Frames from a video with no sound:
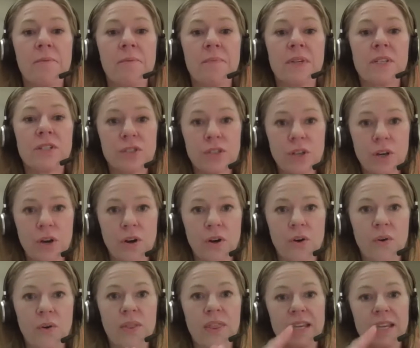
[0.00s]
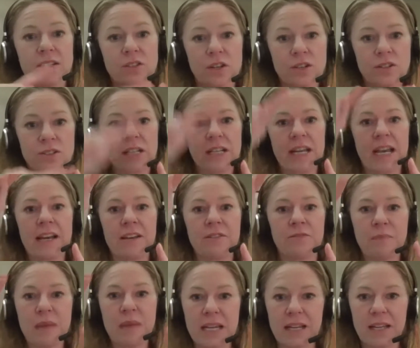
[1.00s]
So they start to kind of
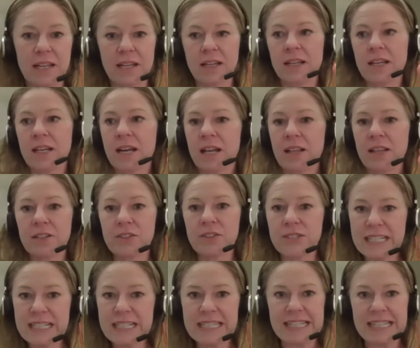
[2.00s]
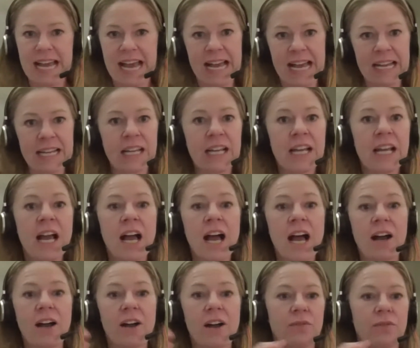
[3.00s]
make a little zigzag
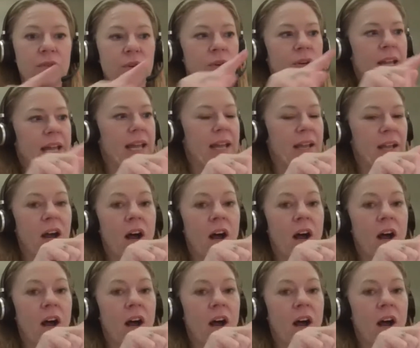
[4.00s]
of, okay,